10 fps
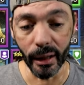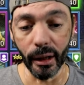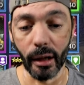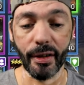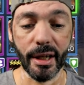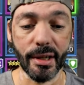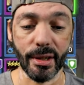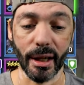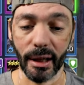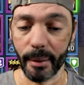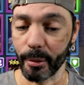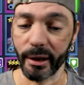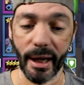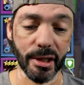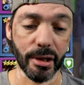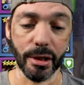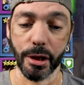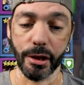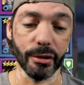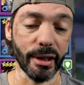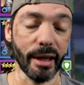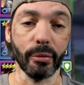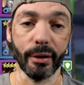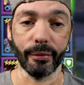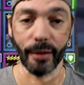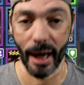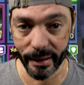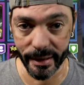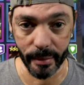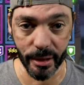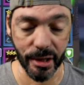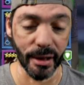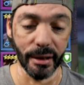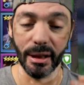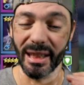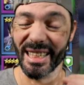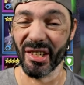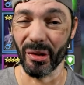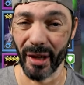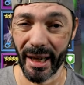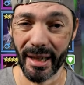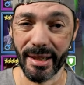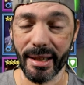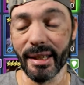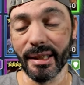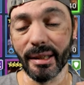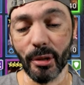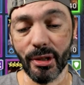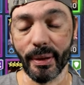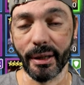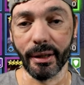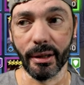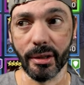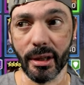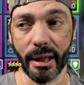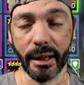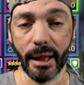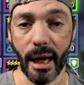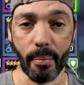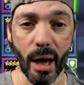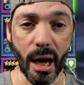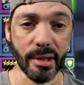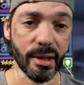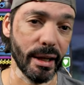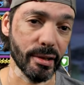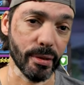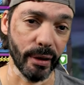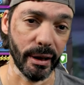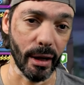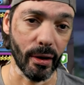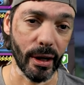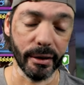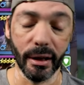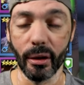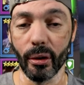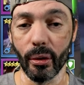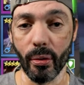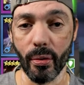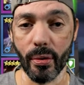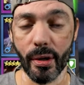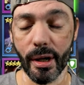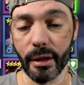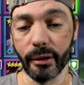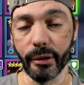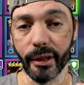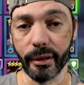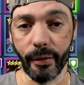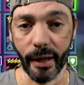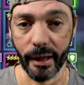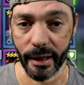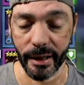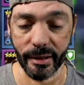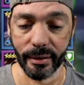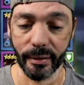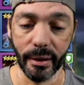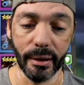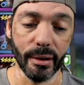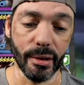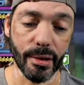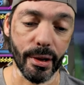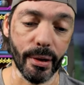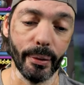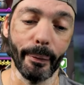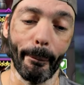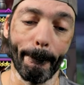of his ally protection, shield, and reflect damage. It's great, and the most when you go to like Clan Boss, it's really hard, or during the Fire Knight. So